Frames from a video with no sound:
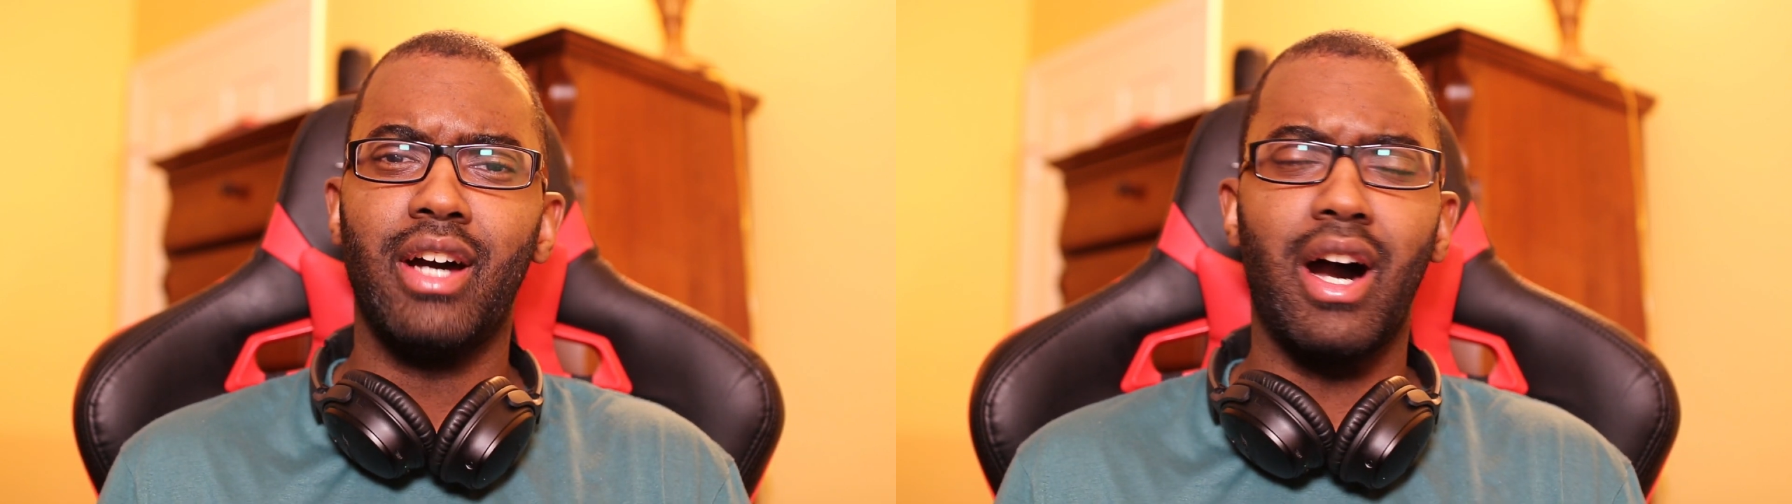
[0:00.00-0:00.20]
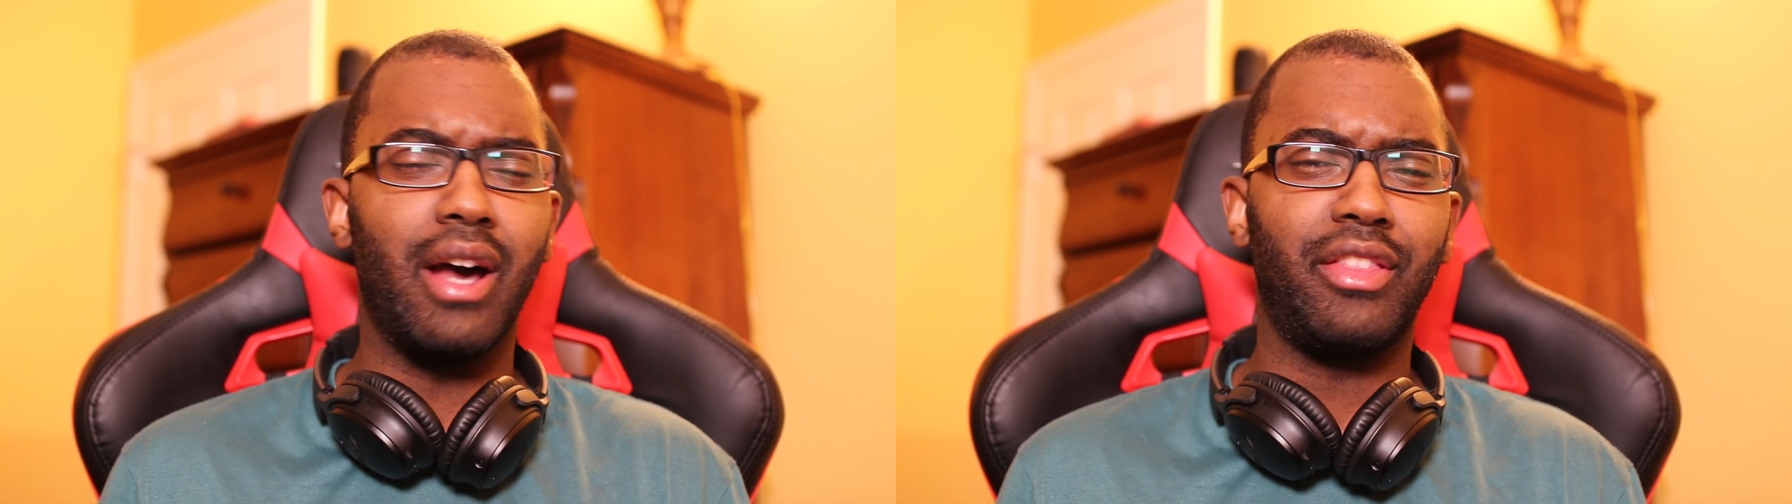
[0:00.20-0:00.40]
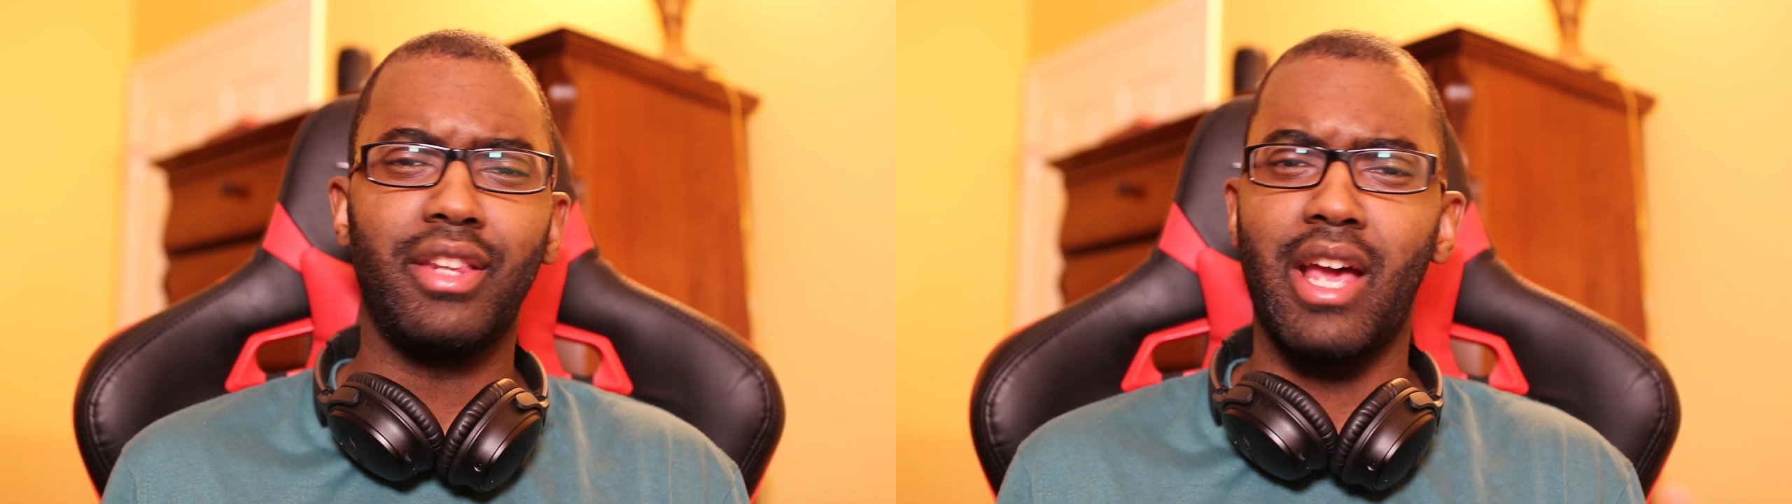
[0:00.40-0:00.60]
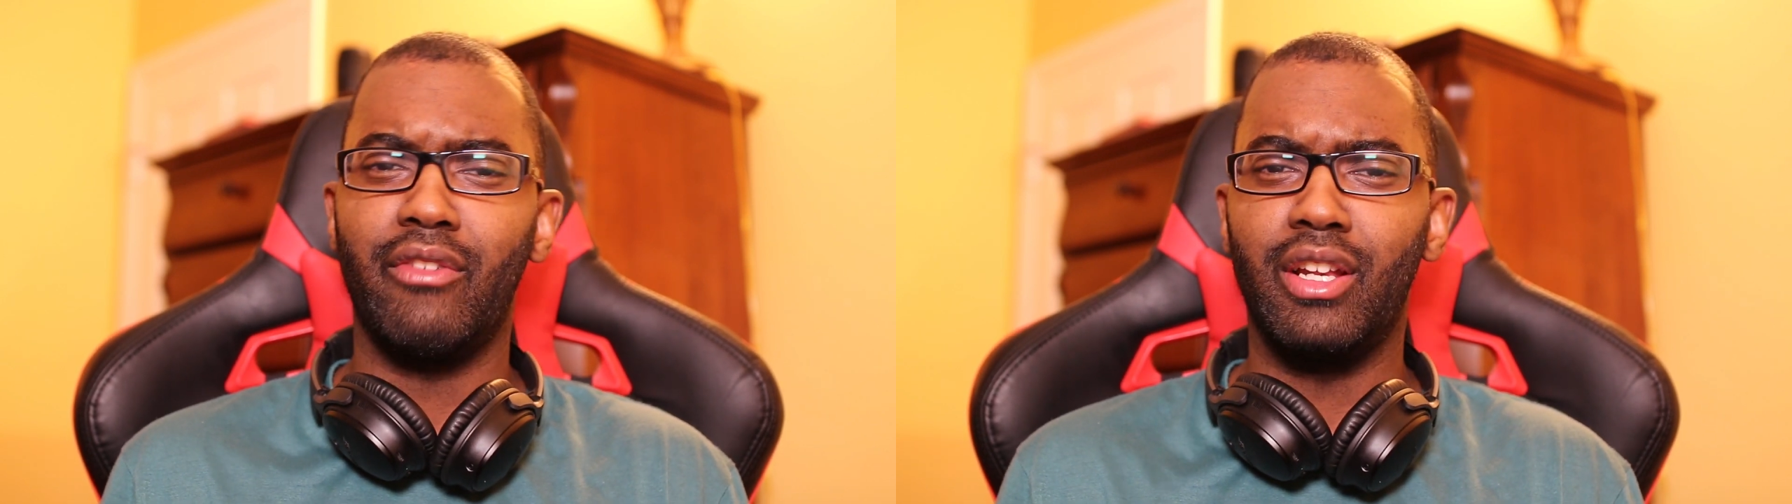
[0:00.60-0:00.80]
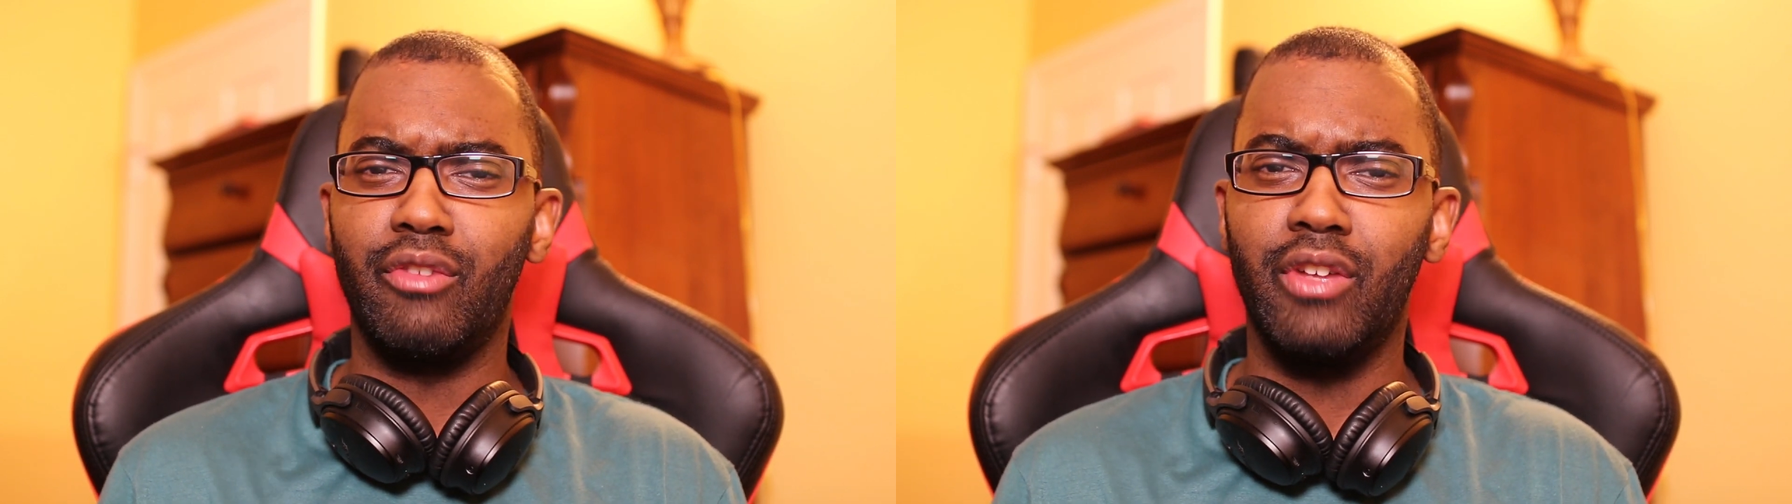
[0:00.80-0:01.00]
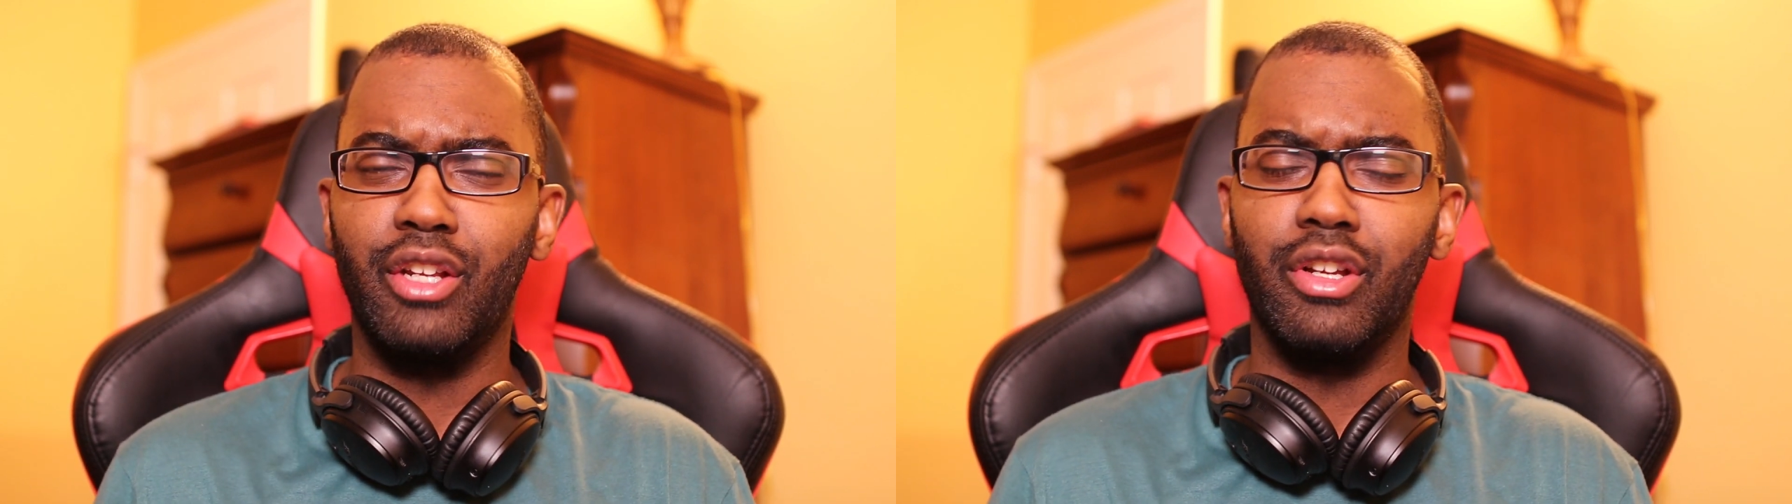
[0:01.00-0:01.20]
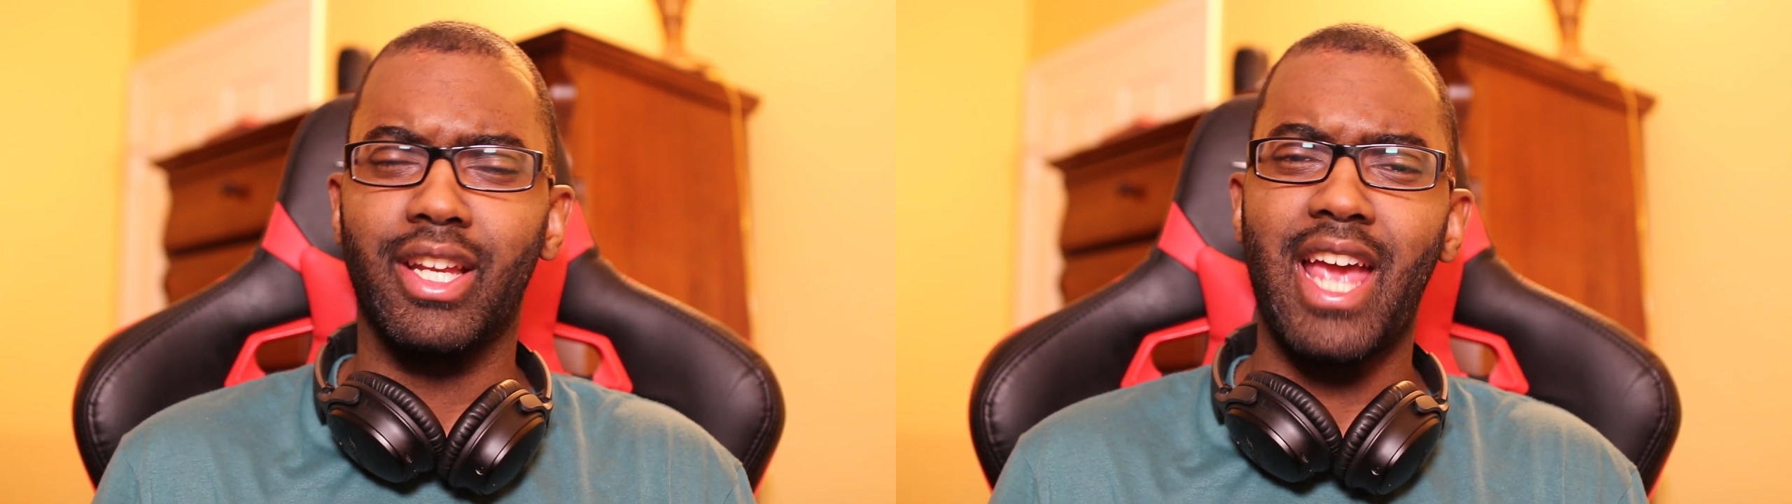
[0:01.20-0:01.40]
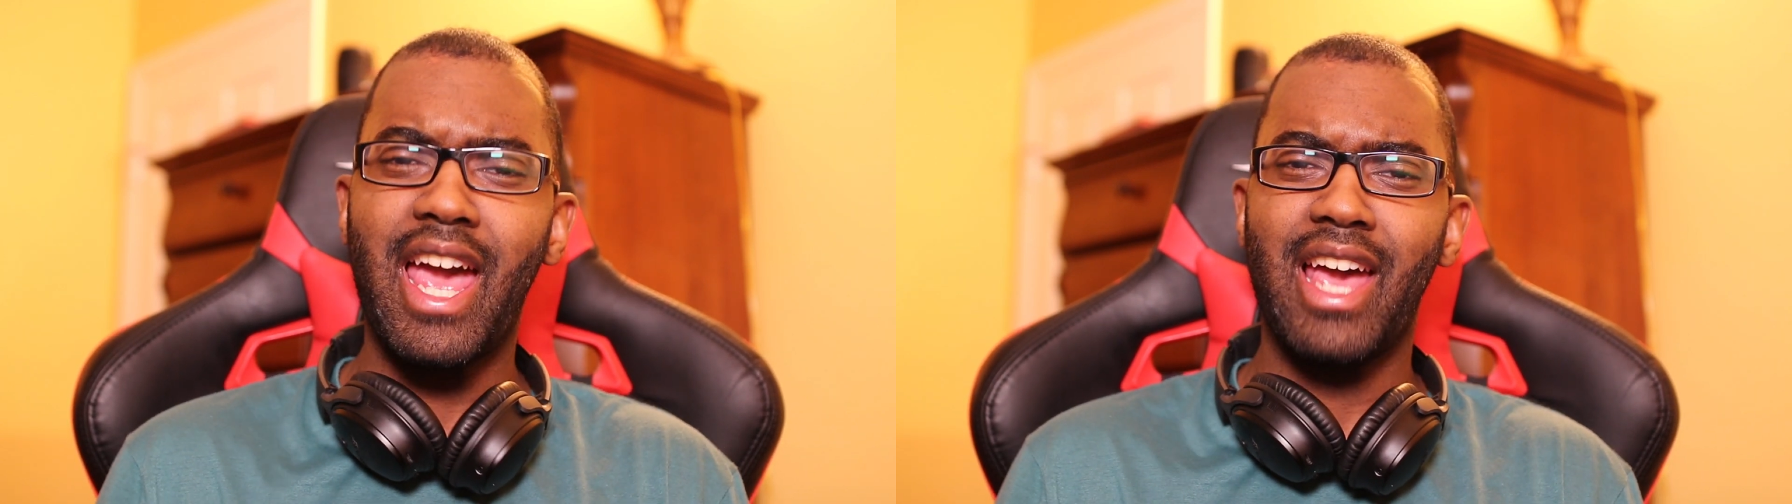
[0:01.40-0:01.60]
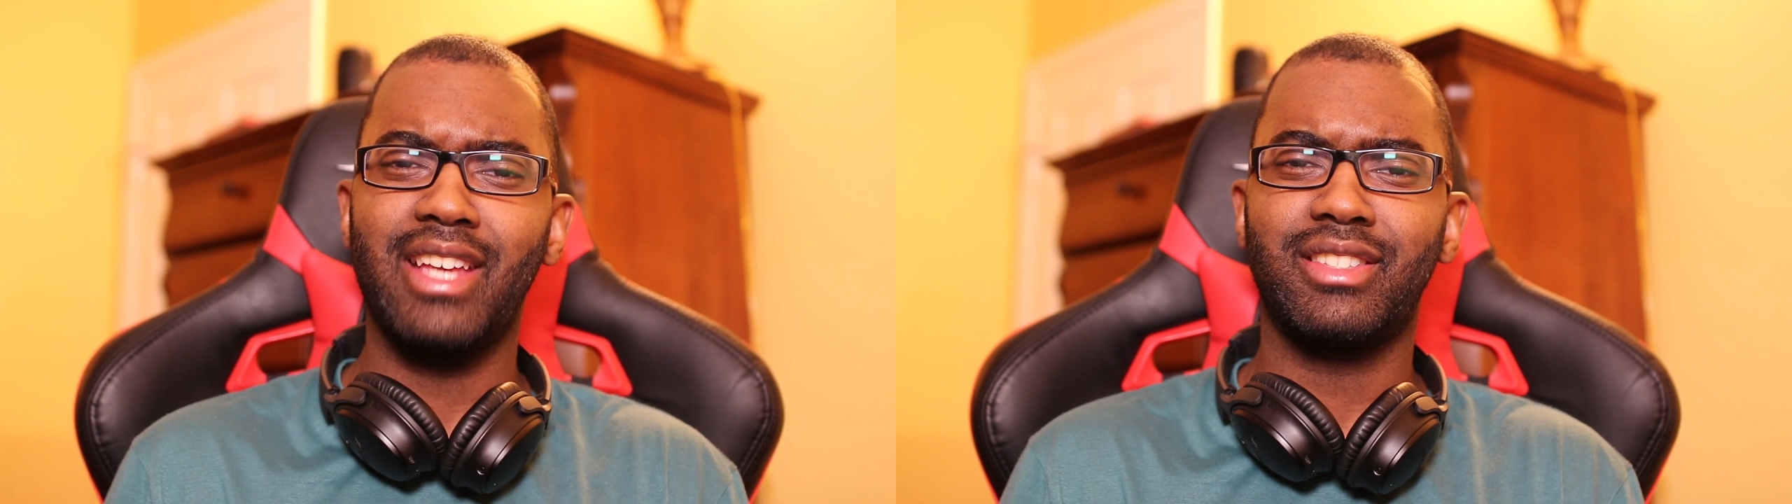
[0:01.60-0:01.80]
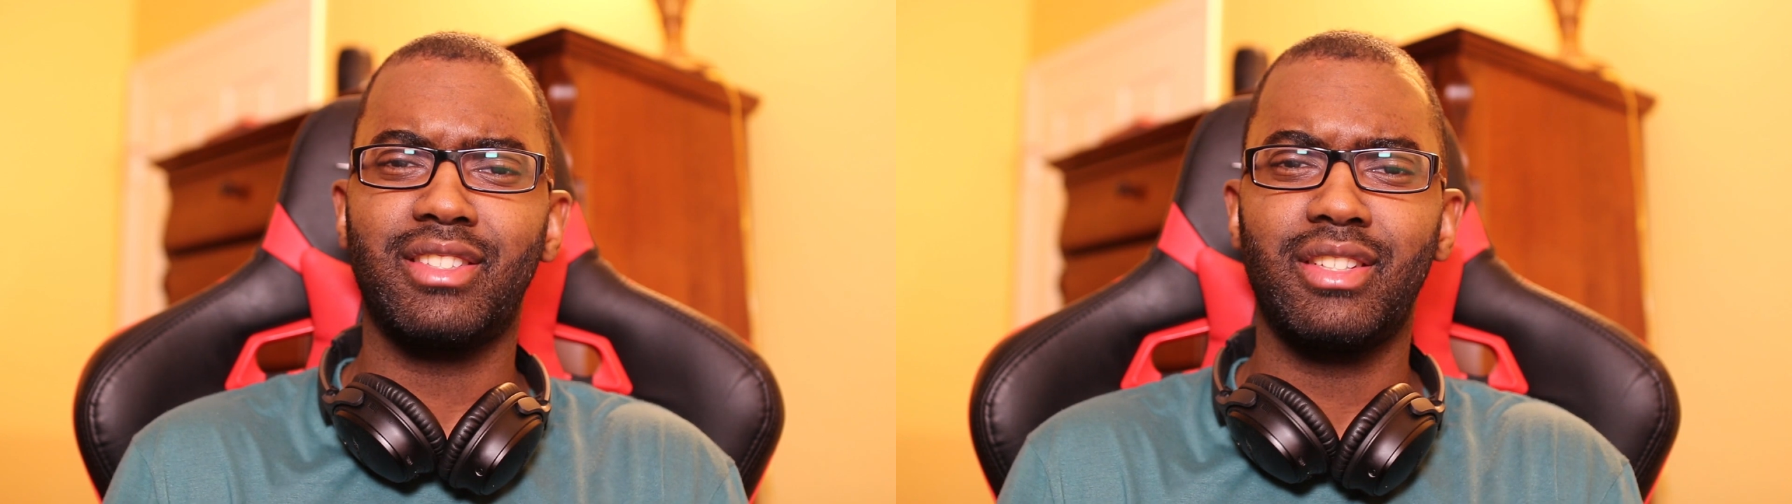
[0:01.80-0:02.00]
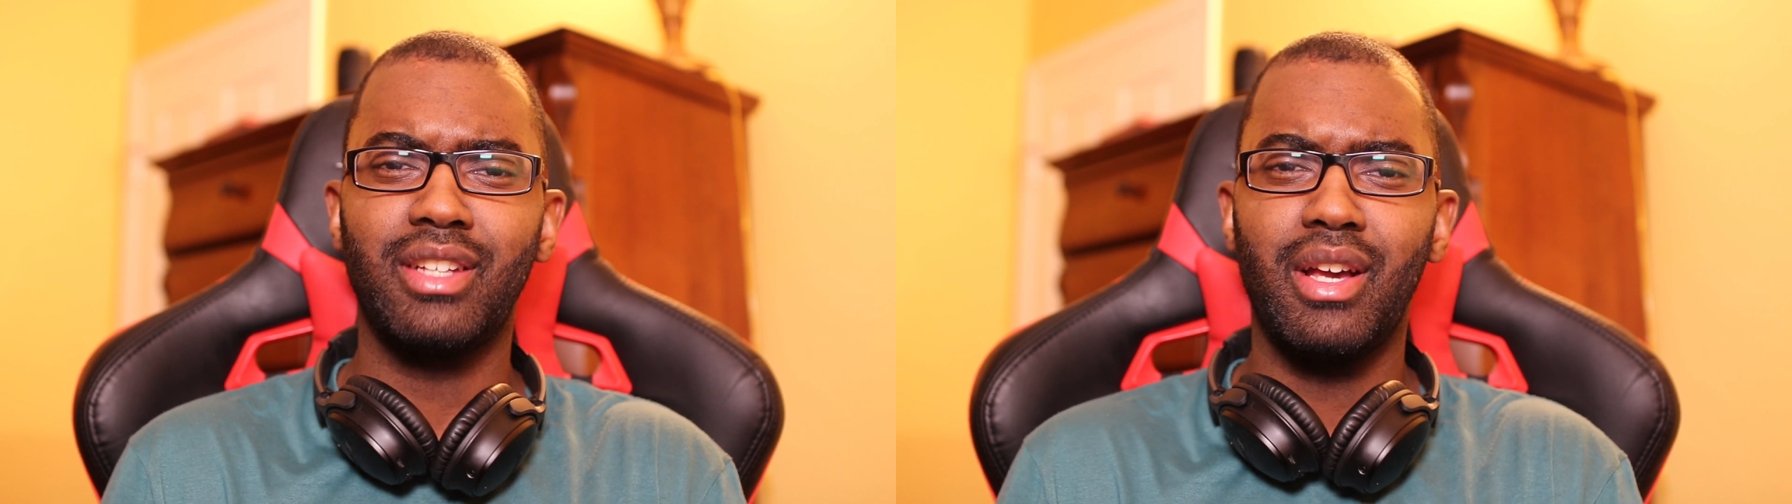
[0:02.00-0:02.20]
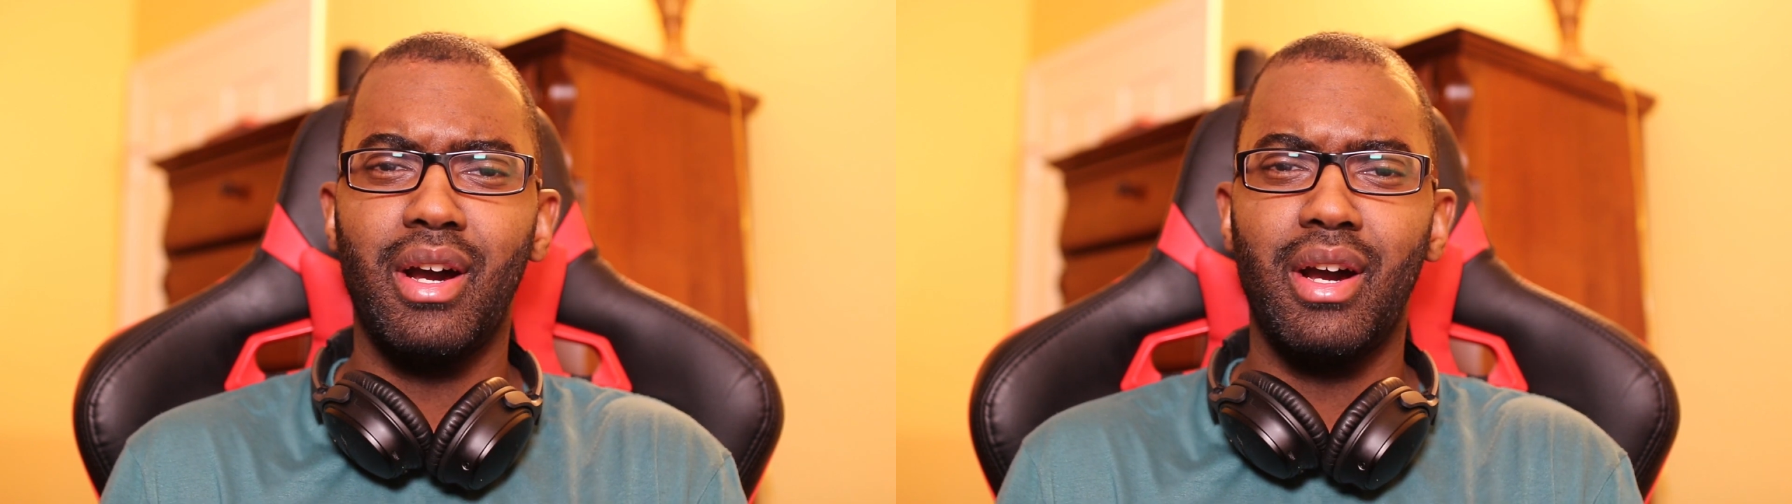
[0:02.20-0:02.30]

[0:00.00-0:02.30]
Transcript: I think they have a really good cast.